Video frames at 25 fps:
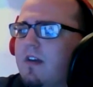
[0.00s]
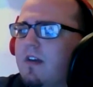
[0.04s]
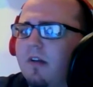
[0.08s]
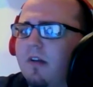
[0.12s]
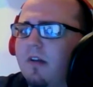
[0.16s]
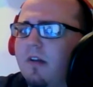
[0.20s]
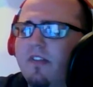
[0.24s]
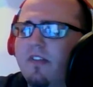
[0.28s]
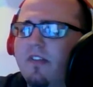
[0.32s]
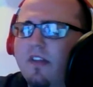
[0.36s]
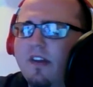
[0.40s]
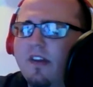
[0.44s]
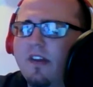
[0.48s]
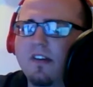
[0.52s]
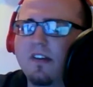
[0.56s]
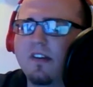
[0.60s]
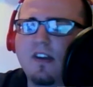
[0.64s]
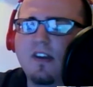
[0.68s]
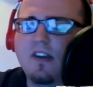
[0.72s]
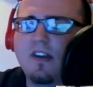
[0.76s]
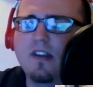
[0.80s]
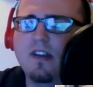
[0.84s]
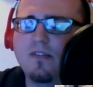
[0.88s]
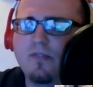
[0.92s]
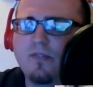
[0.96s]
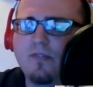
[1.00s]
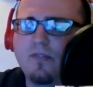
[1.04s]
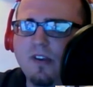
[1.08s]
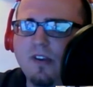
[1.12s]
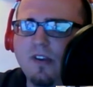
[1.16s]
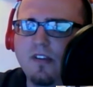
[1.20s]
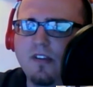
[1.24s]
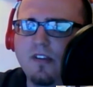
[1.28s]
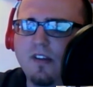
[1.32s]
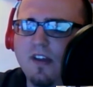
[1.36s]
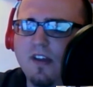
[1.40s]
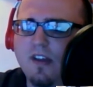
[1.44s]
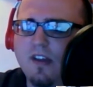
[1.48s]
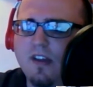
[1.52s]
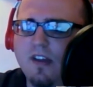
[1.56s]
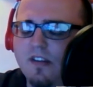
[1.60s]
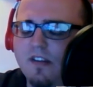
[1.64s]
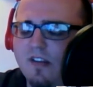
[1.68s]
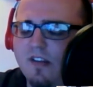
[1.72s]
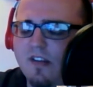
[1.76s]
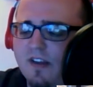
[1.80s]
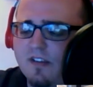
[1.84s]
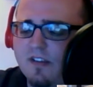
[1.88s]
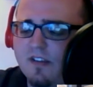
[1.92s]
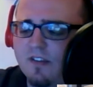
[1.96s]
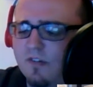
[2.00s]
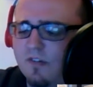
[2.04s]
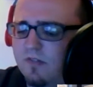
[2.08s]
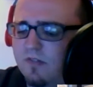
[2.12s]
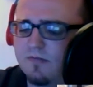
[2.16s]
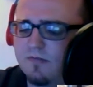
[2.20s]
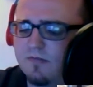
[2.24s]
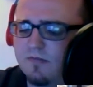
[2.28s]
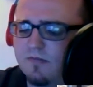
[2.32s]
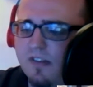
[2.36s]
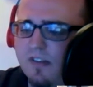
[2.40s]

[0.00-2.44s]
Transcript: But I think, again, and I do